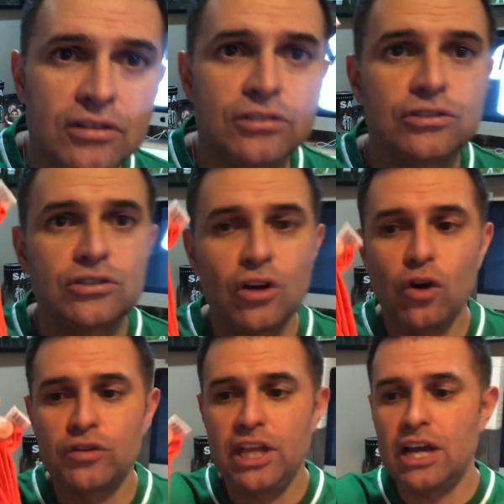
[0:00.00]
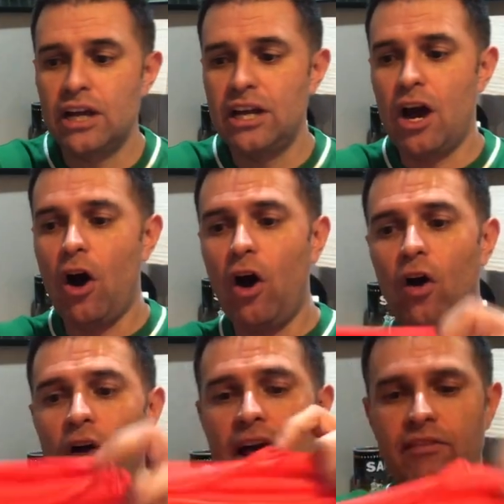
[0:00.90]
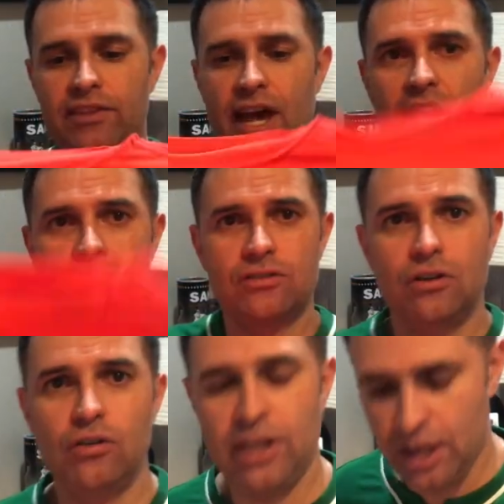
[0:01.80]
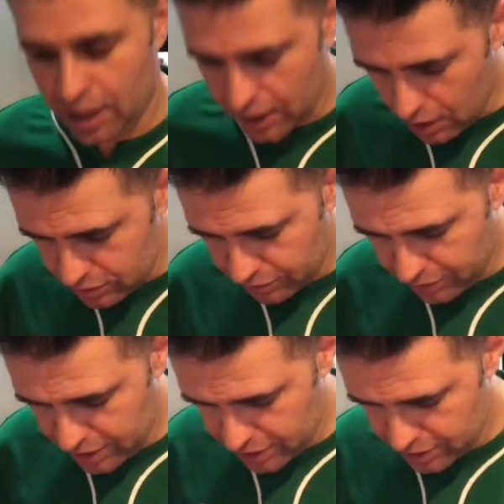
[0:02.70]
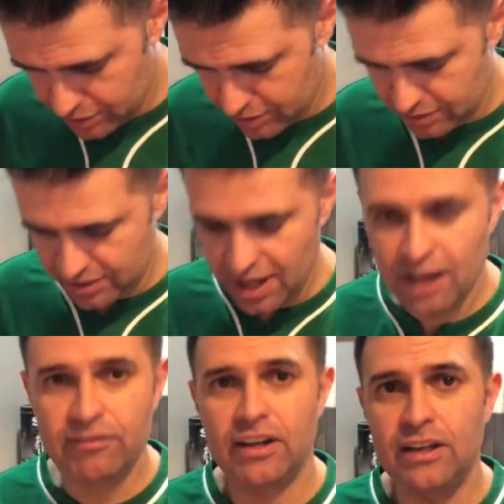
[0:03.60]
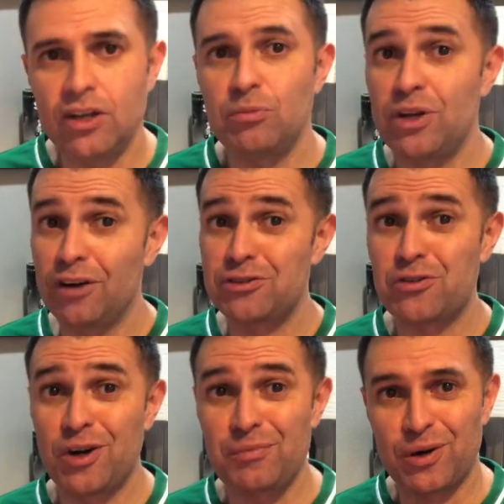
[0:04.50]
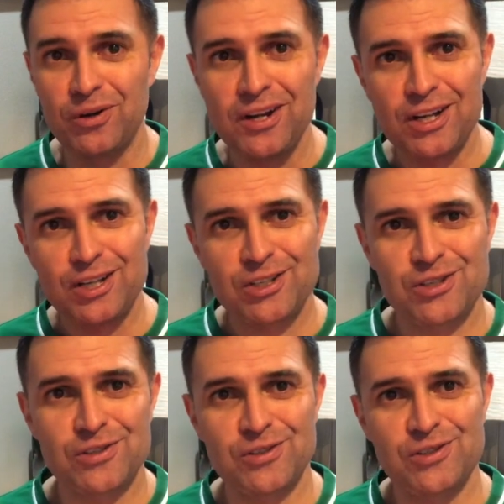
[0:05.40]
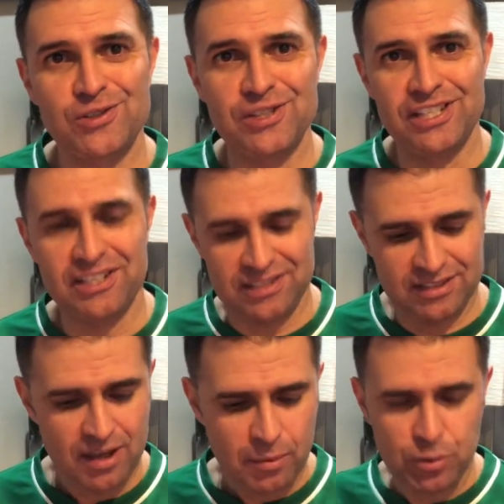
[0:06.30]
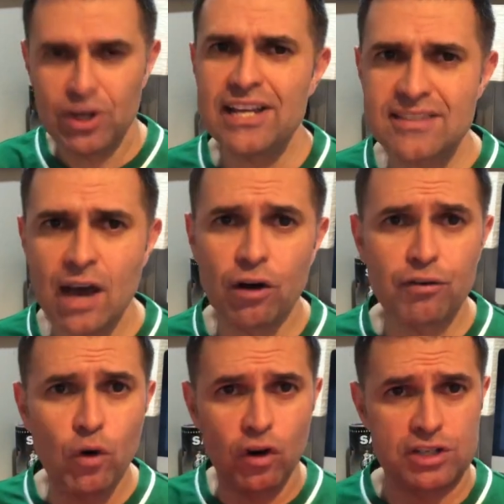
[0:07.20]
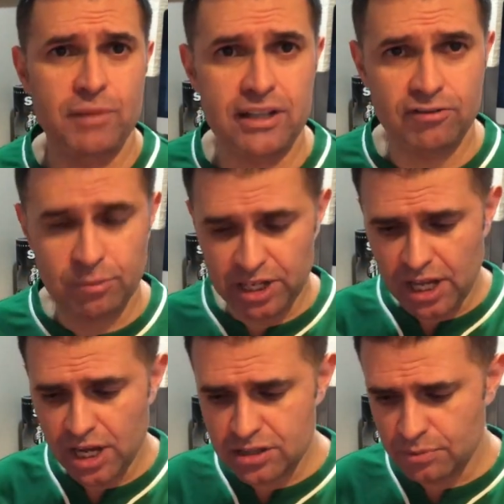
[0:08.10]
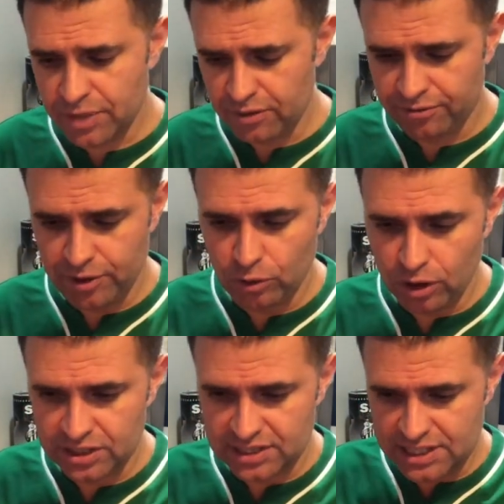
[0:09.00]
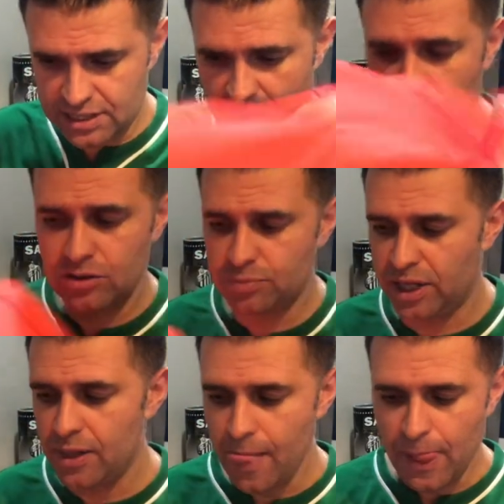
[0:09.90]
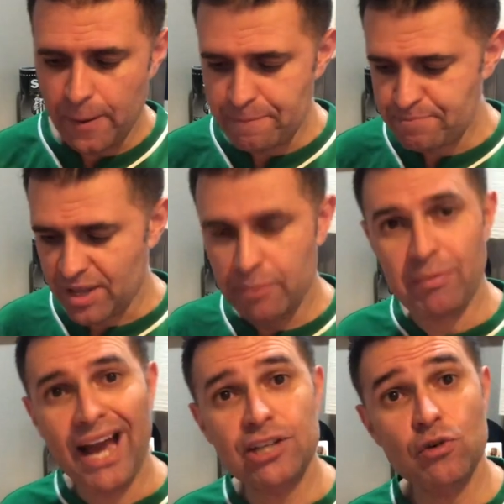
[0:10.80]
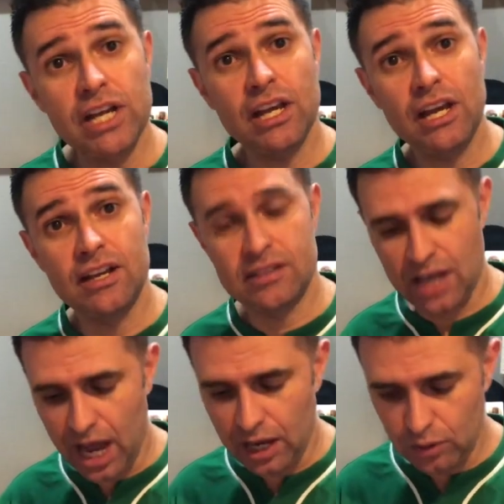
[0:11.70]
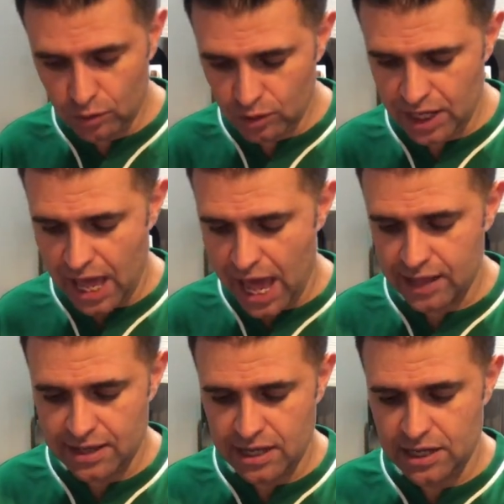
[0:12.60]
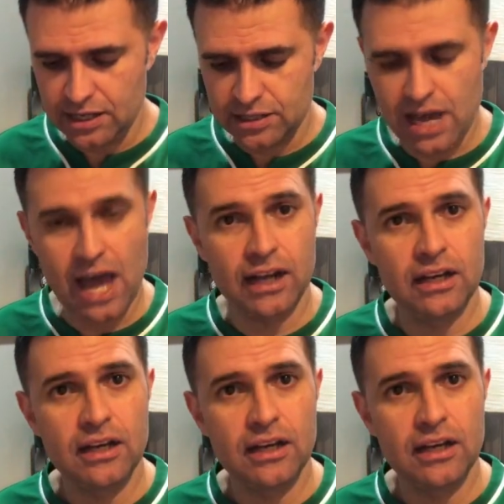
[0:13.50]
So they are gonna all have that. So the counterfeiters, they have a little bit of trouble to do this. You can tell, of course, by the fabrication, by a few other details, but my trick is I look at the inner tag,